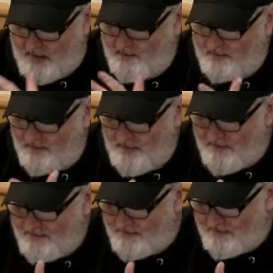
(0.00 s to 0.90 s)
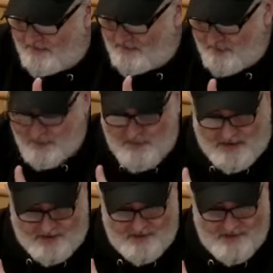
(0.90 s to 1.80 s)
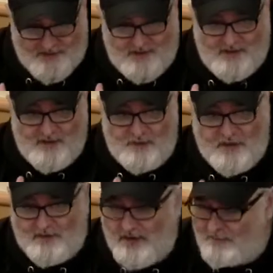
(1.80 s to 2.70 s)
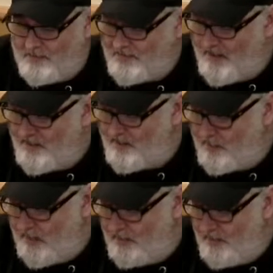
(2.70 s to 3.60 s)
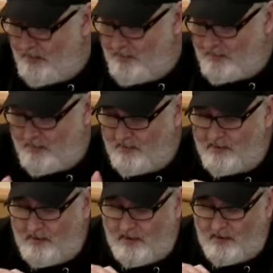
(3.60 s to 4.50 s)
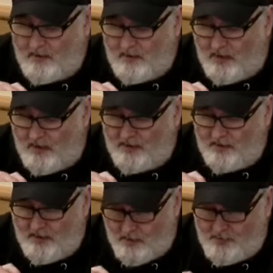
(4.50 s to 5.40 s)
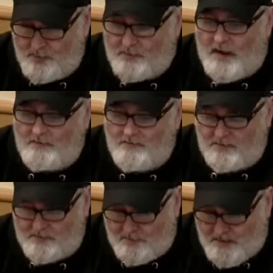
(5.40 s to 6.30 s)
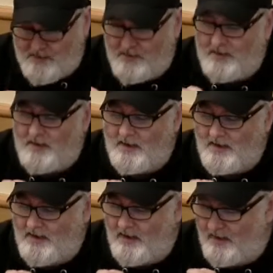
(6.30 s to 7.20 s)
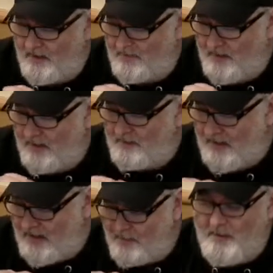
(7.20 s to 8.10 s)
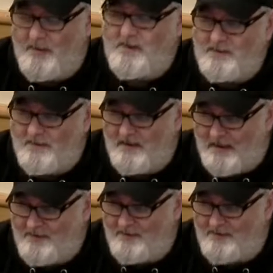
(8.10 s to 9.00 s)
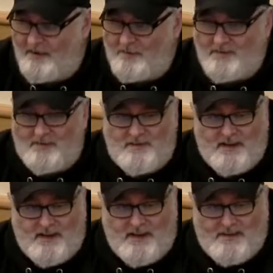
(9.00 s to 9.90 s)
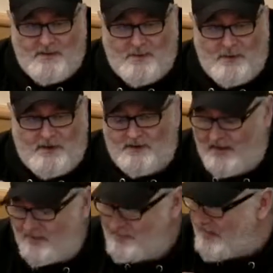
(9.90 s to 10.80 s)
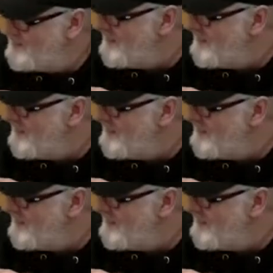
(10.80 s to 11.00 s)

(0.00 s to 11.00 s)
town is very heavy into the social media. We have a couple of sites where people are, they go to a lot for information. They have a lot of opinions. They like to say what they like to express